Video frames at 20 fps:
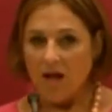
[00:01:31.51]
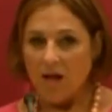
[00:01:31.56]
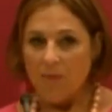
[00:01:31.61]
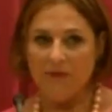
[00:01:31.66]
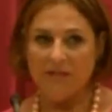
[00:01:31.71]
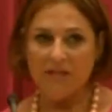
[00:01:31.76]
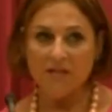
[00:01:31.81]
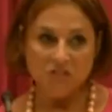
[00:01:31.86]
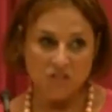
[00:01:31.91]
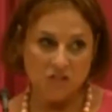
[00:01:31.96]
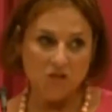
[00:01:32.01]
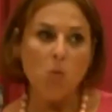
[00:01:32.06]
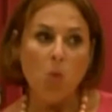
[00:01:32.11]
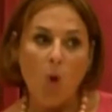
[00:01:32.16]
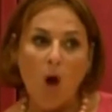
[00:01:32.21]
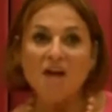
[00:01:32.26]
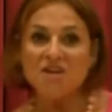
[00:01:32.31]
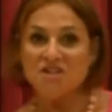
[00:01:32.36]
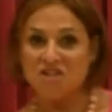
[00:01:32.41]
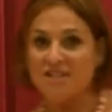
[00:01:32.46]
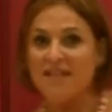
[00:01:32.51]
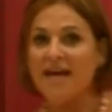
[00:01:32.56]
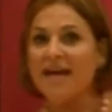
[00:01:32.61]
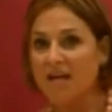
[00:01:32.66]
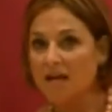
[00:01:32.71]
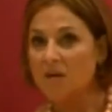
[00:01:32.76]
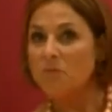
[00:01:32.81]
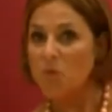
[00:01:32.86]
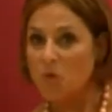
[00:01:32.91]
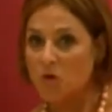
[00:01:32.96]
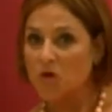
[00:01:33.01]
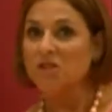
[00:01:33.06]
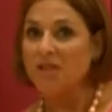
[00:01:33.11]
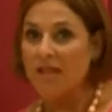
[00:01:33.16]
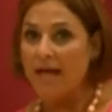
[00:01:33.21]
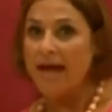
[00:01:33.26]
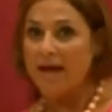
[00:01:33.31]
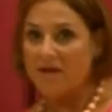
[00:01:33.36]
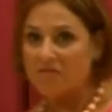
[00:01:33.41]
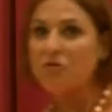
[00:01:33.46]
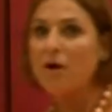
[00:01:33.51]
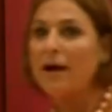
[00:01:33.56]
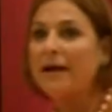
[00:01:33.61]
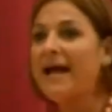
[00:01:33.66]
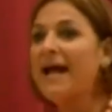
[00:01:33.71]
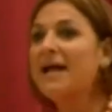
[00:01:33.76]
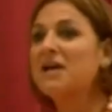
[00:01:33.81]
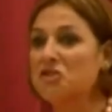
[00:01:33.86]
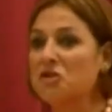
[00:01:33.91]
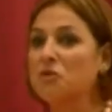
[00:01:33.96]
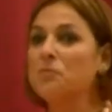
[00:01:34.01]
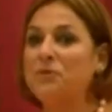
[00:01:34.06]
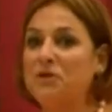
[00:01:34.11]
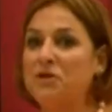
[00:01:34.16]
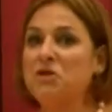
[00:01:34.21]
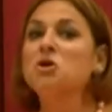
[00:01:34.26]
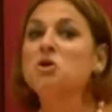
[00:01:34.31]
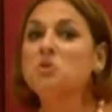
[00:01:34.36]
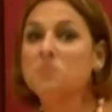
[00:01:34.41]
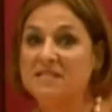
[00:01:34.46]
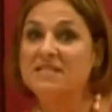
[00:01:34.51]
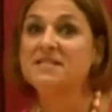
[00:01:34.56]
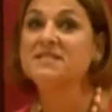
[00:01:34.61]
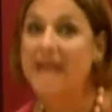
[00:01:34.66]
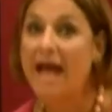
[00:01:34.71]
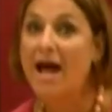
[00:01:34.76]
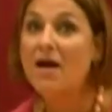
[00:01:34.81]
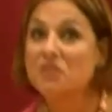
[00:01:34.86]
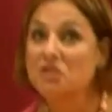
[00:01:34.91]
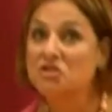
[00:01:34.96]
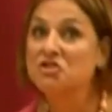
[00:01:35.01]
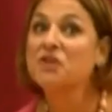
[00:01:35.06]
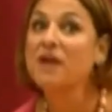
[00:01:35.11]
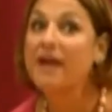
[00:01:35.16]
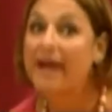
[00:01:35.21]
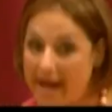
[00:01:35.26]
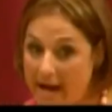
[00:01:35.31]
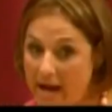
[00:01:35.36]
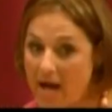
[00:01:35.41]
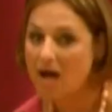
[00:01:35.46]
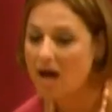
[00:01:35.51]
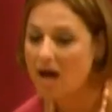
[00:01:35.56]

because they're washing that unborn life right out of their pubes and down the drain.